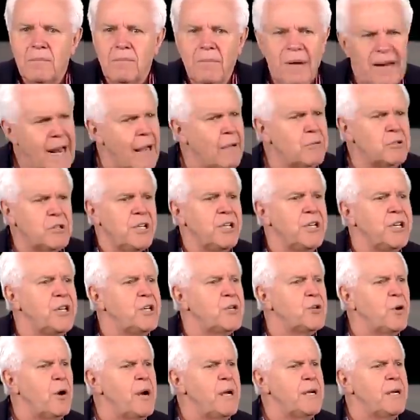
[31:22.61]
Man, I was in
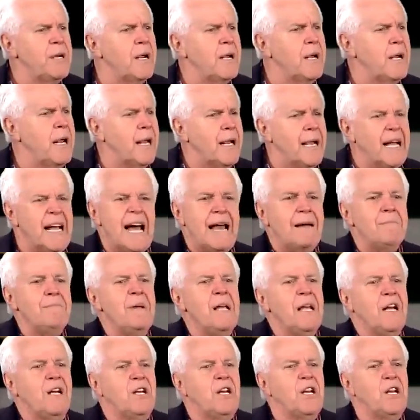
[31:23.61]
Detroit. They got
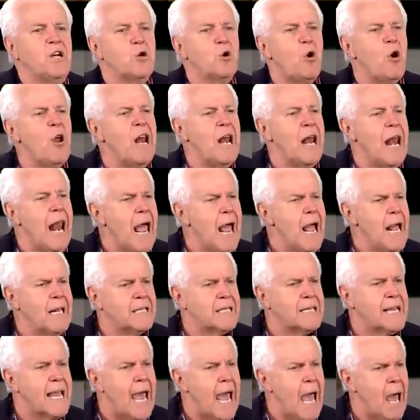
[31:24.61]
me a Detroit
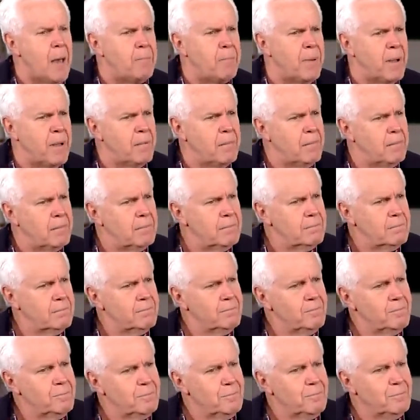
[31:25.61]
Lions cap
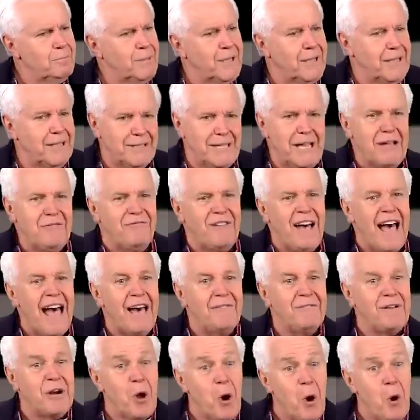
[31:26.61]
because they're
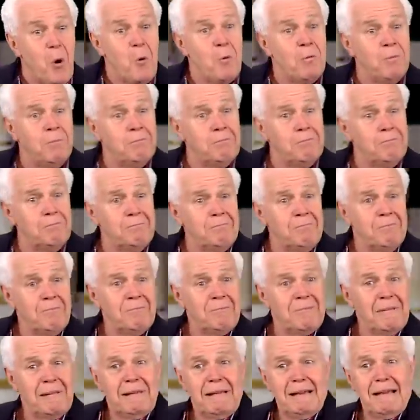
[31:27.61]
5-0
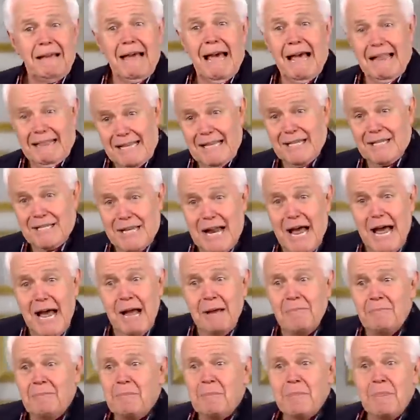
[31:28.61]
at this
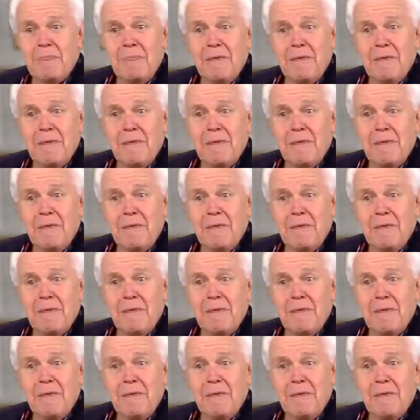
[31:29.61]
time.